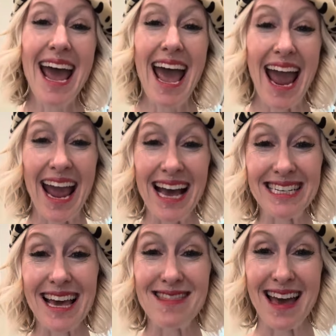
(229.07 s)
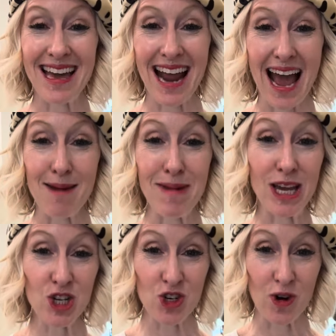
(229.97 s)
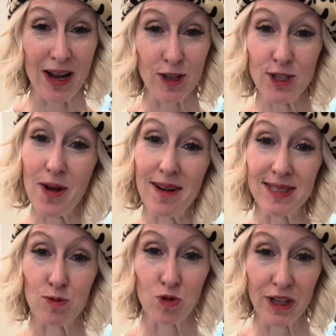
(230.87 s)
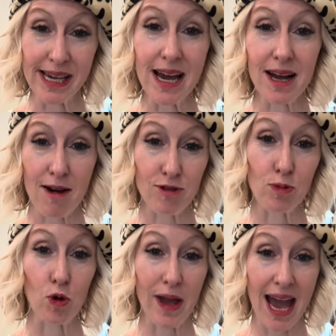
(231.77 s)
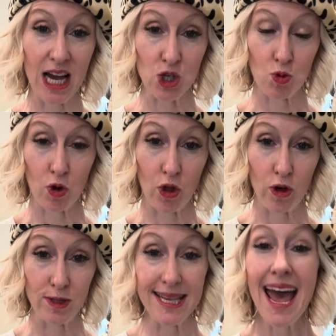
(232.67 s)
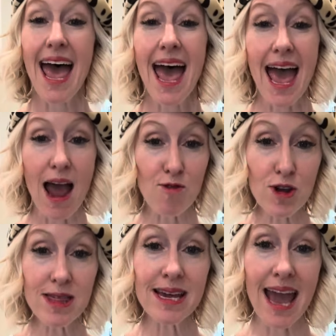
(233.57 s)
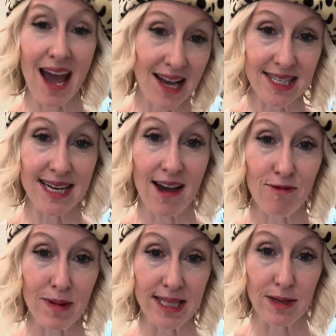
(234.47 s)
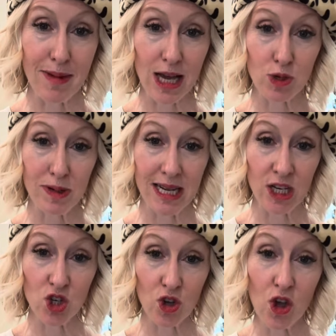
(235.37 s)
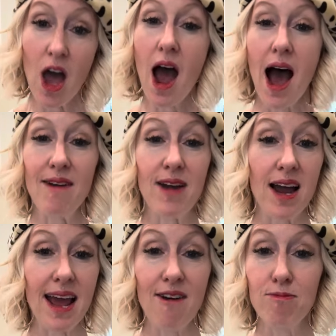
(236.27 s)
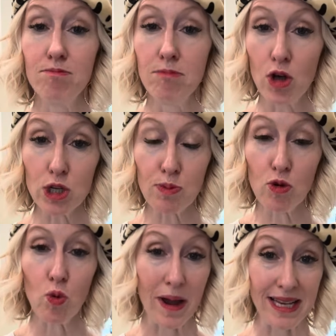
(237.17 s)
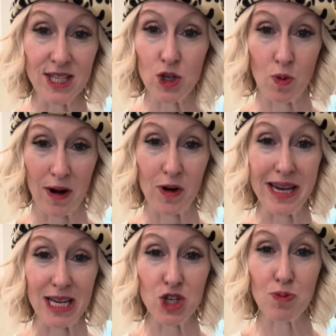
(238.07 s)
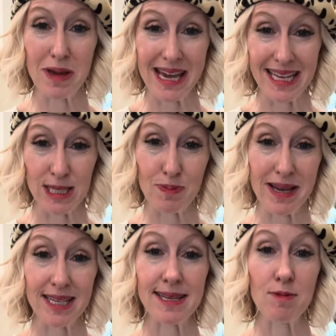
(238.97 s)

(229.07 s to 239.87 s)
And then I make sure I also have some really comfortable casual clothes. Everything has to have mix and match potential. I've got to have multiple ways to wear each piece because I'm